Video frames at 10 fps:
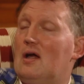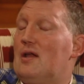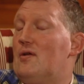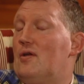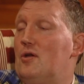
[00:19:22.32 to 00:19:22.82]
I
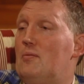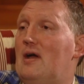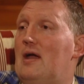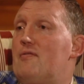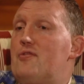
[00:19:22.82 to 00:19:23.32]
don't know, you
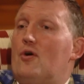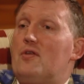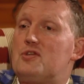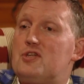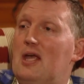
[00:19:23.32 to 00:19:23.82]
might have thought
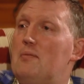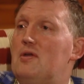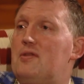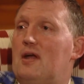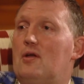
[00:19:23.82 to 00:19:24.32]
the same.
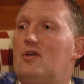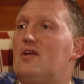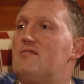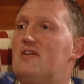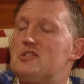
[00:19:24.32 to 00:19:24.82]
You think
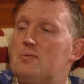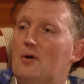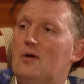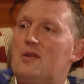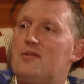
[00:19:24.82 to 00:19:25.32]
you're
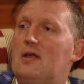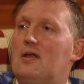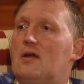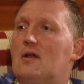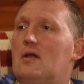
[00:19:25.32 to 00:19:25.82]
invincible, you think
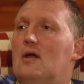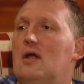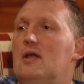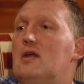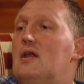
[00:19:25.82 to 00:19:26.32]
you're
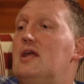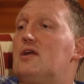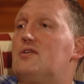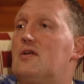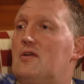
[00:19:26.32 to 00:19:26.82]

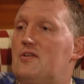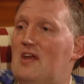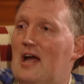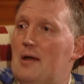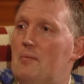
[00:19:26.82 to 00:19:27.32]
here to
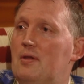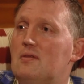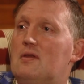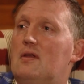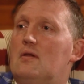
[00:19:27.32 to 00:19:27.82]

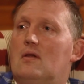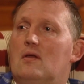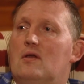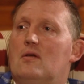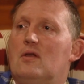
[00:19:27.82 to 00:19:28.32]
retirement, and
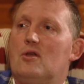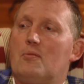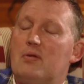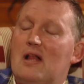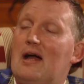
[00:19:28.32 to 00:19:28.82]
you
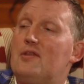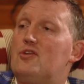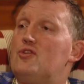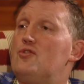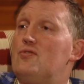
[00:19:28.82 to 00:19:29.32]
plan
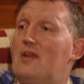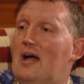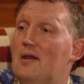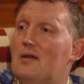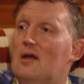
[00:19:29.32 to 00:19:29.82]
to do
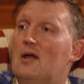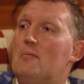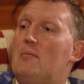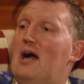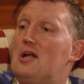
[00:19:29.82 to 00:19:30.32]
that,
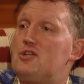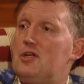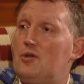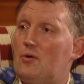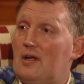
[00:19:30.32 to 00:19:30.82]
but
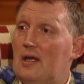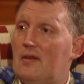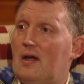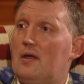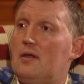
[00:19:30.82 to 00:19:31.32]
actually you don't
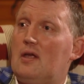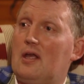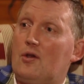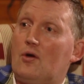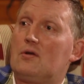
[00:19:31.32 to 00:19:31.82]
get that. You
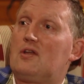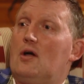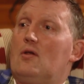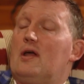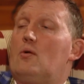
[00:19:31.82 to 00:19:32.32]
get knocked
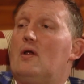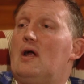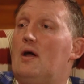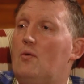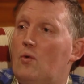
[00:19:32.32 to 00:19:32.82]
down like
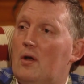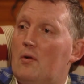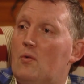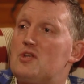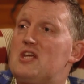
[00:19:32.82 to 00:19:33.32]

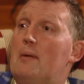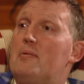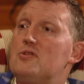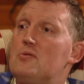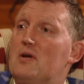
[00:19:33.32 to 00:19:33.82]
what's
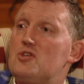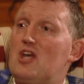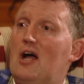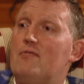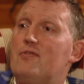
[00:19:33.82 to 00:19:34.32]
happened to
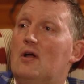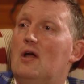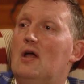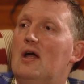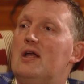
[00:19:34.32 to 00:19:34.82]
myself,
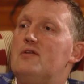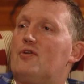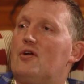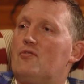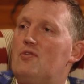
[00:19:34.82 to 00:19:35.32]
and you've
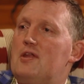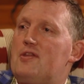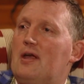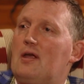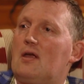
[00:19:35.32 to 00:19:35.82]
got to
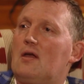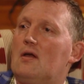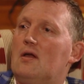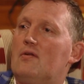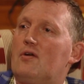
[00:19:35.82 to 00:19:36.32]
rethink,
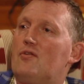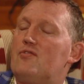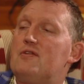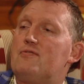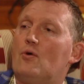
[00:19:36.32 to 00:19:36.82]
you've got to
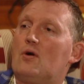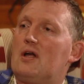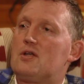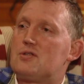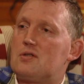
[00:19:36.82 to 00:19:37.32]

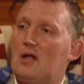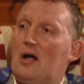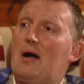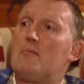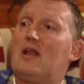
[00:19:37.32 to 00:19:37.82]
refocus.
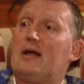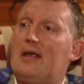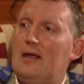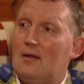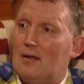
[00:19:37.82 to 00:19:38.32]
Now I'm
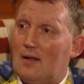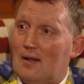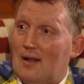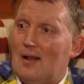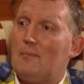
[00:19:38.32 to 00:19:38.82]
lucky,
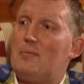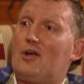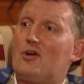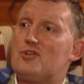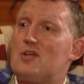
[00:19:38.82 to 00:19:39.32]

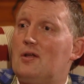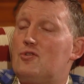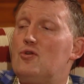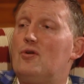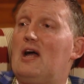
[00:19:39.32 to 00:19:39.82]
because
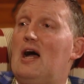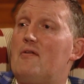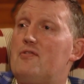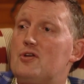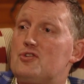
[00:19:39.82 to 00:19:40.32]

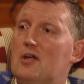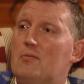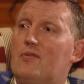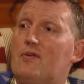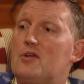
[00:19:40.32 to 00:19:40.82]
2.5 years
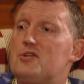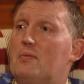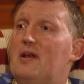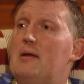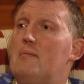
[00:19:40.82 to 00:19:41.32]
in, we've got
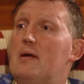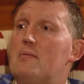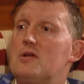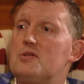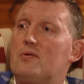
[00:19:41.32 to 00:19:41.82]
some great
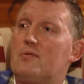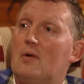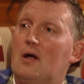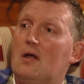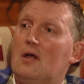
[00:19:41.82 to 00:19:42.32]
memories with
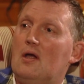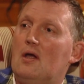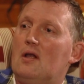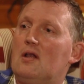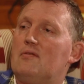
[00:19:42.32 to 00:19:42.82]
my
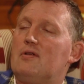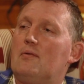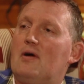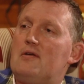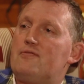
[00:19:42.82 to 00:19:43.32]
lovely
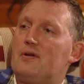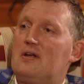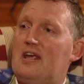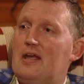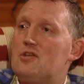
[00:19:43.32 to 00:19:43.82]
wife
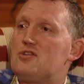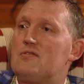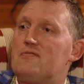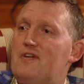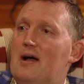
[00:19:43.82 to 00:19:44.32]
and kids
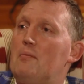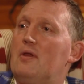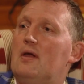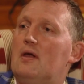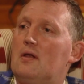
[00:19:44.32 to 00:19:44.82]
and
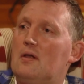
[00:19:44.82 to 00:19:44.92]
family,